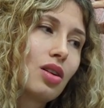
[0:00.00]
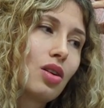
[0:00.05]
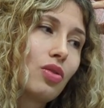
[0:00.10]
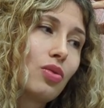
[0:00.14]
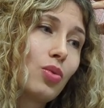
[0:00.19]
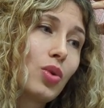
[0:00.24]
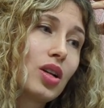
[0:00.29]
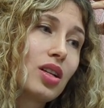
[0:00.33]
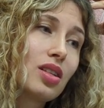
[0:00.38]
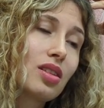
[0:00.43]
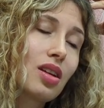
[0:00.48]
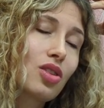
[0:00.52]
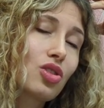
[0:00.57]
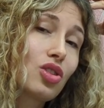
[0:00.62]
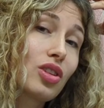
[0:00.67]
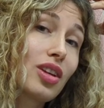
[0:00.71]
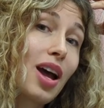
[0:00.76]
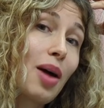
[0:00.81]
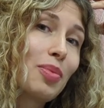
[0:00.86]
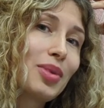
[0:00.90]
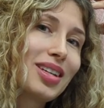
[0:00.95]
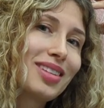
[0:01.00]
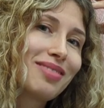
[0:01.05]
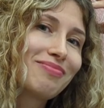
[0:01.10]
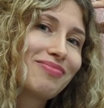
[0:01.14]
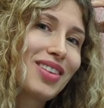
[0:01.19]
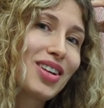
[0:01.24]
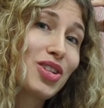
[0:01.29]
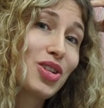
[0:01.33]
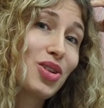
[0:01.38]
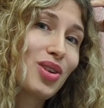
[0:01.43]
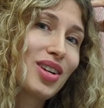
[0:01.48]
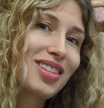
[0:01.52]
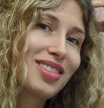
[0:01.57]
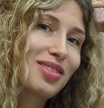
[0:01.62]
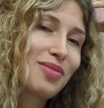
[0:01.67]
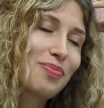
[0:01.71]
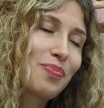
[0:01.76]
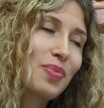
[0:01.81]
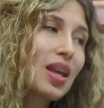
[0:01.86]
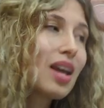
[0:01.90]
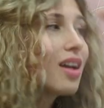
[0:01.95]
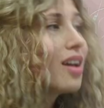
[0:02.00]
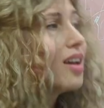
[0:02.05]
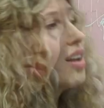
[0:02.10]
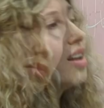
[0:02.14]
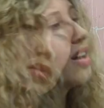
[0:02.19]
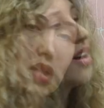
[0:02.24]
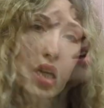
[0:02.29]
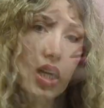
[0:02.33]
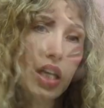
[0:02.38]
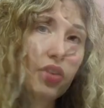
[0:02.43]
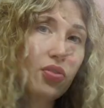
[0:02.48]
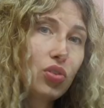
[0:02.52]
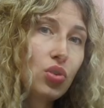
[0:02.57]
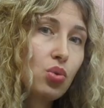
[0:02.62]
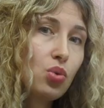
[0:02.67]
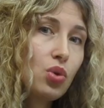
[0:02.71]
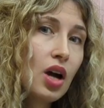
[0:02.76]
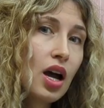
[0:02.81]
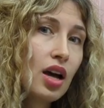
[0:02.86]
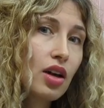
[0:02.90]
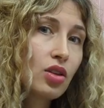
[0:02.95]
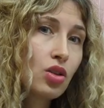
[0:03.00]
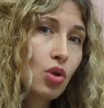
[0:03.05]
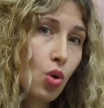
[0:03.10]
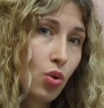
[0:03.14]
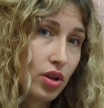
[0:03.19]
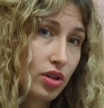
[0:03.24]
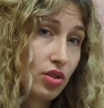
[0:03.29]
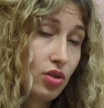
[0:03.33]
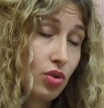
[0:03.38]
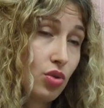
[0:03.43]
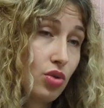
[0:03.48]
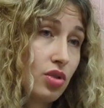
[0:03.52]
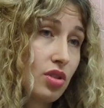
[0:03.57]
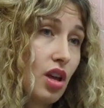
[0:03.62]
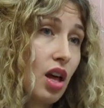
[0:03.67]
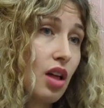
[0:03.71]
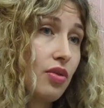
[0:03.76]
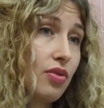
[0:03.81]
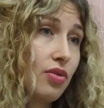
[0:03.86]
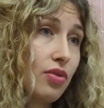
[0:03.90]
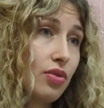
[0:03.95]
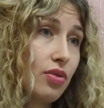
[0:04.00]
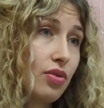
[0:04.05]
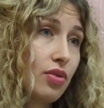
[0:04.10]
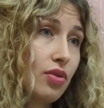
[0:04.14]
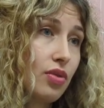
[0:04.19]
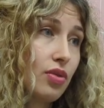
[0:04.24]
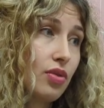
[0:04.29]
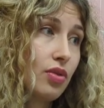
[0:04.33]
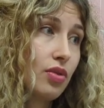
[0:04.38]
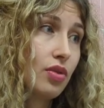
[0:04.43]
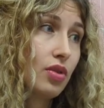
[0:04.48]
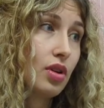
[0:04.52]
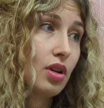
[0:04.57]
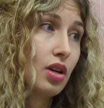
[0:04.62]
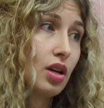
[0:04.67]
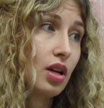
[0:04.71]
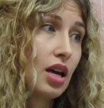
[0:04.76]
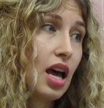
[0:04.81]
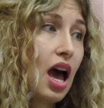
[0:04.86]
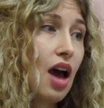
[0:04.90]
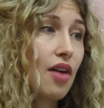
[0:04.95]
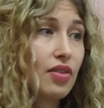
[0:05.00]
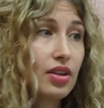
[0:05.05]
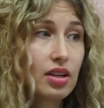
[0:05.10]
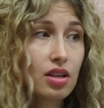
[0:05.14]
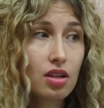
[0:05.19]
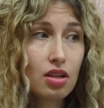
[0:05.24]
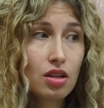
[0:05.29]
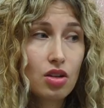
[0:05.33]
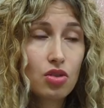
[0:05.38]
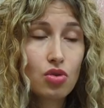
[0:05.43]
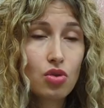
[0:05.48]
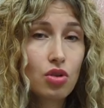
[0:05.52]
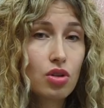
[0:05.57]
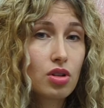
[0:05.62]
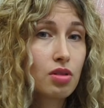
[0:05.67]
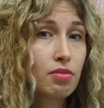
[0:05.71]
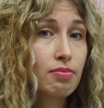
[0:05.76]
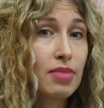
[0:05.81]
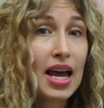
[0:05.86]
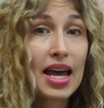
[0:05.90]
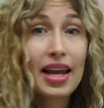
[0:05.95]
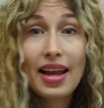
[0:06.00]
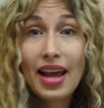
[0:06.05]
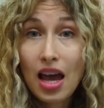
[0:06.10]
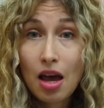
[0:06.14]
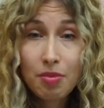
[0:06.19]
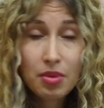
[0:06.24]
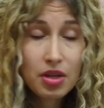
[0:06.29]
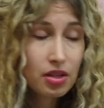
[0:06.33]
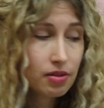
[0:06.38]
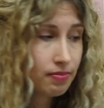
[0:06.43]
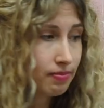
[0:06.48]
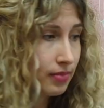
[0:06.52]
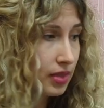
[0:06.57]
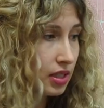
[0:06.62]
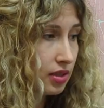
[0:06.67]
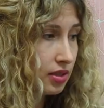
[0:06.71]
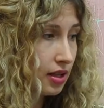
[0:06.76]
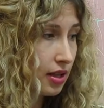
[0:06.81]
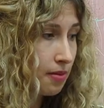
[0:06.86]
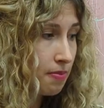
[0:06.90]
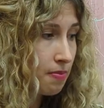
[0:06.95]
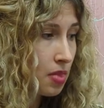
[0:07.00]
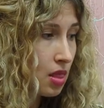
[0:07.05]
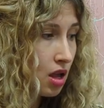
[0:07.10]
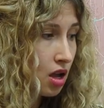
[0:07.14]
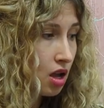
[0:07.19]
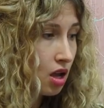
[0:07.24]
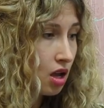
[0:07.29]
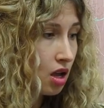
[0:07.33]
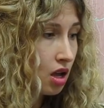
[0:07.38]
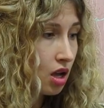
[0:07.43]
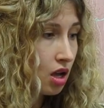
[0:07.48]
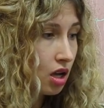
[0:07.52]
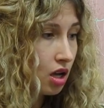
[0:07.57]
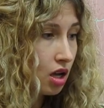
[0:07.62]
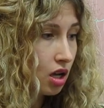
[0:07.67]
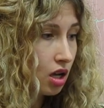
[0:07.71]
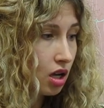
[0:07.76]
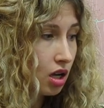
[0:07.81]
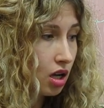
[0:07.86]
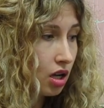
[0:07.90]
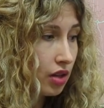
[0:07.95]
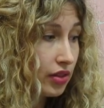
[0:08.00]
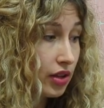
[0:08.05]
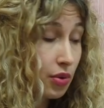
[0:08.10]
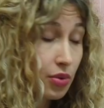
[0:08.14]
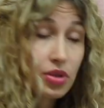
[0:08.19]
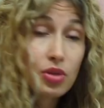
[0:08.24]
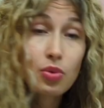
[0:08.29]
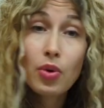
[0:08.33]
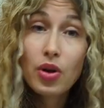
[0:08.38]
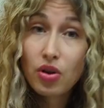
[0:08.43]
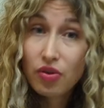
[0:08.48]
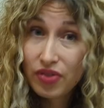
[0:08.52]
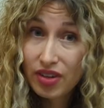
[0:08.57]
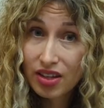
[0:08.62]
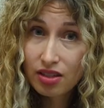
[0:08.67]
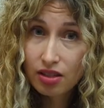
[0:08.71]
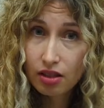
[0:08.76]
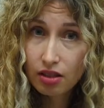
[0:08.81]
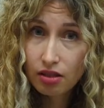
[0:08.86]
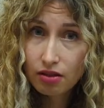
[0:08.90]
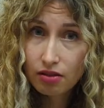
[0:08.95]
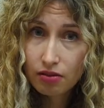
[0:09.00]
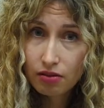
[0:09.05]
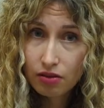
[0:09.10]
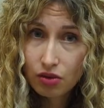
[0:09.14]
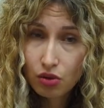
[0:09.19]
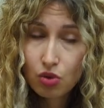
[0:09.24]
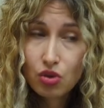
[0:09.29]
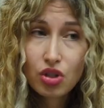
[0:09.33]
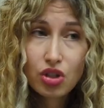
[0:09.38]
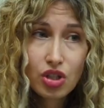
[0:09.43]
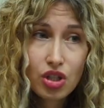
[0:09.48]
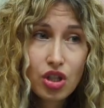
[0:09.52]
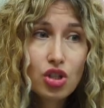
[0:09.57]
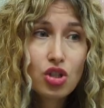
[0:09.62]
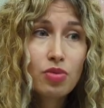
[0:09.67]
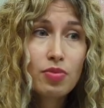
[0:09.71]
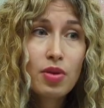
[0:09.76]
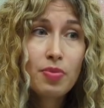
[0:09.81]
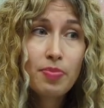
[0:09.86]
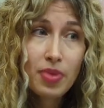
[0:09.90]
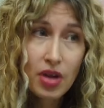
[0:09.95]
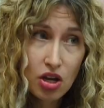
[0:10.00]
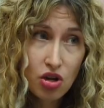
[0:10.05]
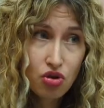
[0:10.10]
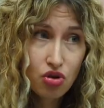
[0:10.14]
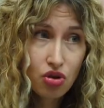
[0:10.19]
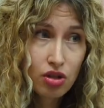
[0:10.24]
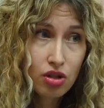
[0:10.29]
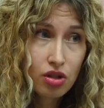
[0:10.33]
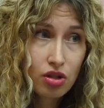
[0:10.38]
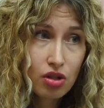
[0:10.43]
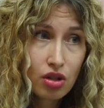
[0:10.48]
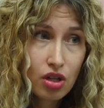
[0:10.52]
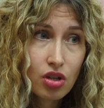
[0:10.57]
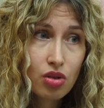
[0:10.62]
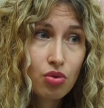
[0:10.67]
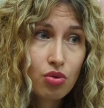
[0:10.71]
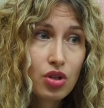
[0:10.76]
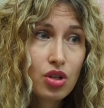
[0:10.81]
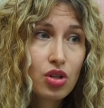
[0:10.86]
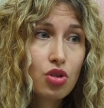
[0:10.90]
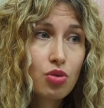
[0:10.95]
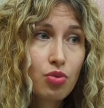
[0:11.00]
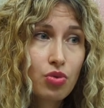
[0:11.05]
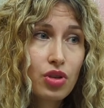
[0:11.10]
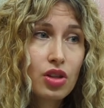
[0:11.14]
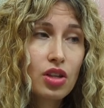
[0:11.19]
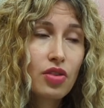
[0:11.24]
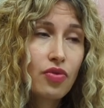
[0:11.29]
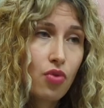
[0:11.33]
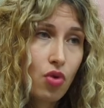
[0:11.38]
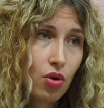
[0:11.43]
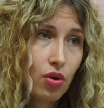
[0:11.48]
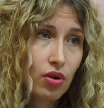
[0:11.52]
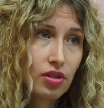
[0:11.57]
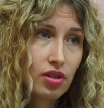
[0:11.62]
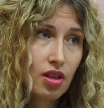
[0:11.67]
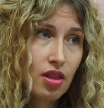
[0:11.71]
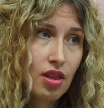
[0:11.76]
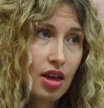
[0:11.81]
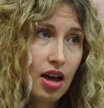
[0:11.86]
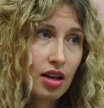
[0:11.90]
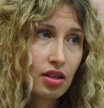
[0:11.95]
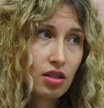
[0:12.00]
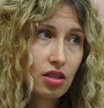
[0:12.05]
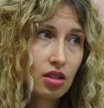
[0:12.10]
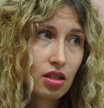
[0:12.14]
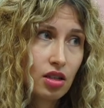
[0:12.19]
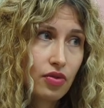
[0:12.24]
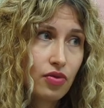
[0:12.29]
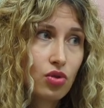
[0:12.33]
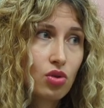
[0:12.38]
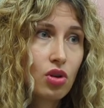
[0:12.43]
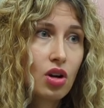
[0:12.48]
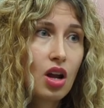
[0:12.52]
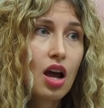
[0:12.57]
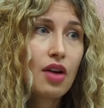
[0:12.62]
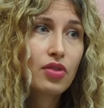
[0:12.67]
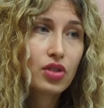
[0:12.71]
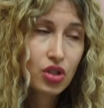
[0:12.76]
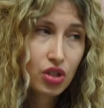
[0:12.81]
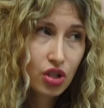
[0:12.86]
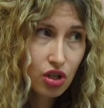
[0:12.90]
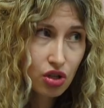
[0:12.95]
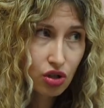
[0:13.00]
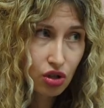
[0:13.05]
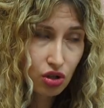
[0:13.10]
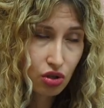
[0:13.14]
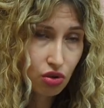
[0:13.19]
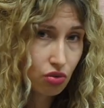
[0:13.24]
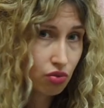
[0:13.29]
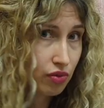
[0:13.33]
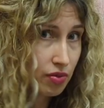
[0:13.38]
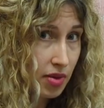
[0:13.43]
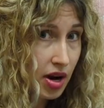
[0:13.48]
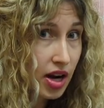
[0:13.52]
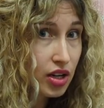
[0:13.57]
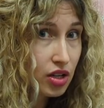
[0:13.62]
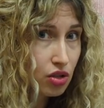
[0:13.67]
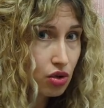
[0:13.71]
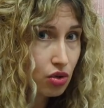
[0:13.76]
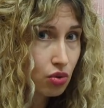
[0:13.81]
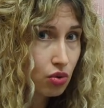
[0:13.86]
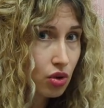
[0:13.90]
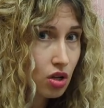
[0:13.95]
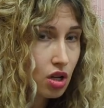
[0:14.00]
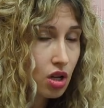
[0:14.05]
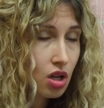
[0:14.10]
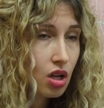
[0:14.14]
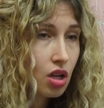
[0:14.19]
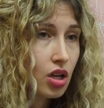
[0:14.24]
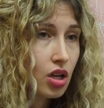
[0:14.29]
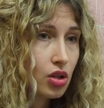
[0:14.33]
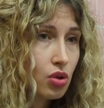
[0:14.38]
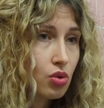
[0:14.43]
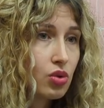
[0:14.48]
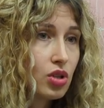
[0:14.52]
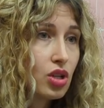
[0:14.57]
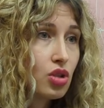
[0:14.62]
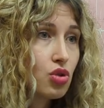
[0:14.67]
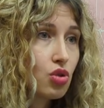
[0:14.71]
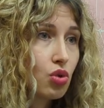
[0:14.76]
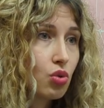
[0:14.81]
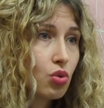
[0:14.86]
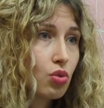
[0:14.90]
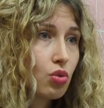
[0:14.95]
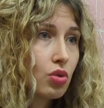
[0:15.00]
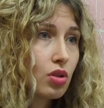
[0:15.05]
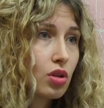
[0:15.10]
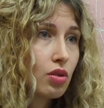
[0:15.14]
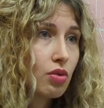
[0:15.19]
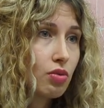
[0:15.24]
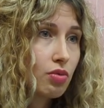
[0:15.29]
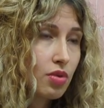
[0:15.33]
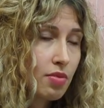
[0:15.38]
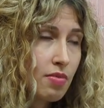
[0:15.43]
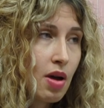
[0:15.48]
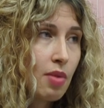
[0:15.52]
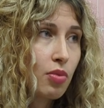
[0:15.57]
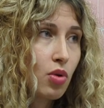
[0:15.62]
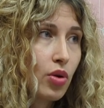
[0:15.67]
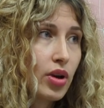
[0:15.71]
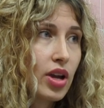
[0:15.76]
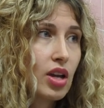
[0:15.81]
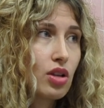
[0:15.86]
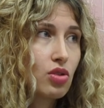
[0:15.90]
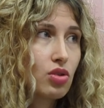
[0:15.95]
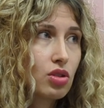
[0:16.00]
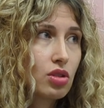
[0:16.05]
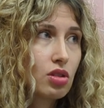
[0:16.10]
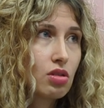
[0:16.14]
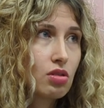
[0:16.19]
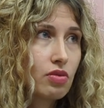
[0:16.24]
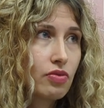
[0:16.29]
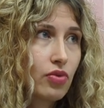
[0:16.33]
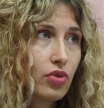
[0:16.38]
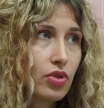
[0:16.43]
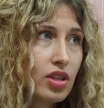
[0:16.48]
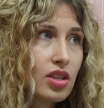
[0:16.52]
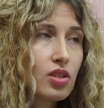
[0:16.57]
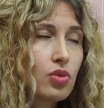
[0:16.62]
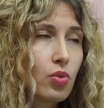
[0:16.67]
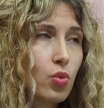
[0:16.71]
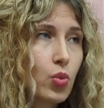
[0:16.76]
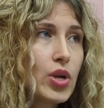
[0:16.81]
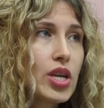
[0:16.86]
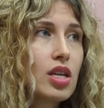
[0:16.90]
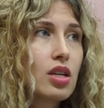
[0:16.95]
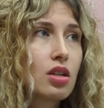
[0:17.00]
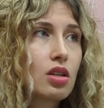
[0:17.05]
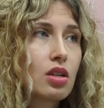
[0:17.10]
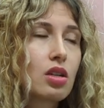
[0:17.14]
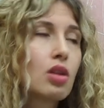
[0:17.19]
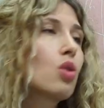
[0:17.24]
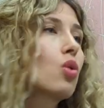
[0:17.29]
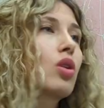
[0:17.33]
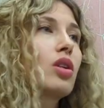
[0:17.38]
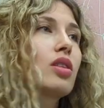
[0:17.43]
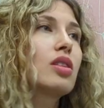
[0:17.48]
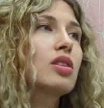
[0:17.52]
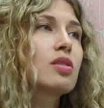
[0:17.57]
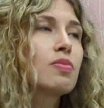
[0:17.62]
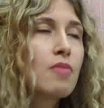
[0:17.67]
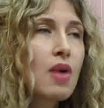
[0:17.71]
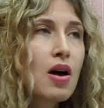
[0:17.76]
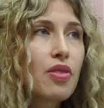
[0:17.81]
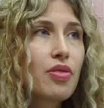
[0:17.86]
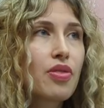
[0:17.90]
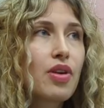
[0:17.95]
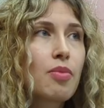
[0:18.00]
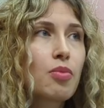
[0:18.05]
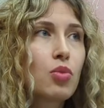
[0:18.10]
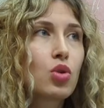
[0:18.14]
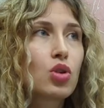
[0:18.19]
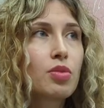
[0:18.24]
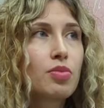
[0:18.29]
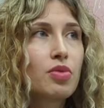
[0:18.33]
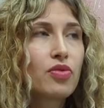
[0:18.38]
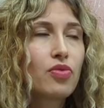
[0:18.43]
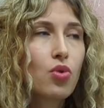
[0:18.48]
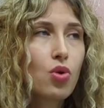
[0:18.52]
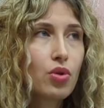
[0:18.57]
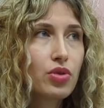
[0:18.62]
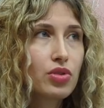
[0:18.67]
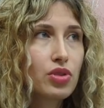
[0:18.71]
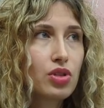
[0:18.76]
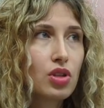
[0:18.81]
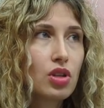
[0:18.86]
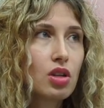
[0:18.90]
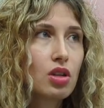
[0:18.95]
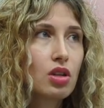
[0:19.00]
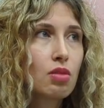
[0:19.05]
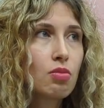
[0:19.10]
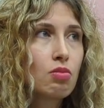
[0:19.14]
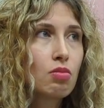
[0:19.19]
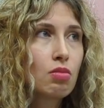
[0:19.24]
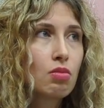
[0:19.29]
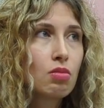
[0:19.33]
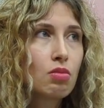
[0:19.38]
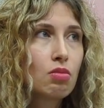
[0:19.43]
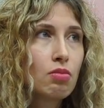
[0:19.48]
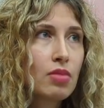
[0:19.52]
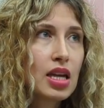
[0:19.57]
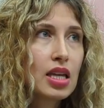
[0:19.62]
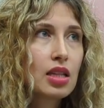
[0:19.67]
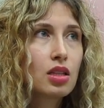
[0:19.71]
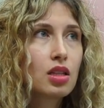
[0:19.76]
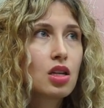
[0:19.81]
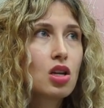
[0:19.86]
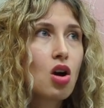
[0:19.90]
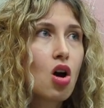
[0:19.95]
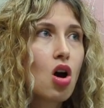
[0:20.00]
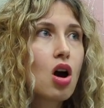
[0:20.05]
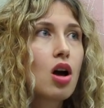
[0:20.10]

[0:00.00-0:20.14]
of what is actually happening under your hands. If you notice yourself having a certain bad habit, let's say, there is a way to fix it. You just need to be patient and you need to really focus on that. If you don't have a teacher to remind you, you need to remember, okay, for this week or this month, I'm going to be focusing mainly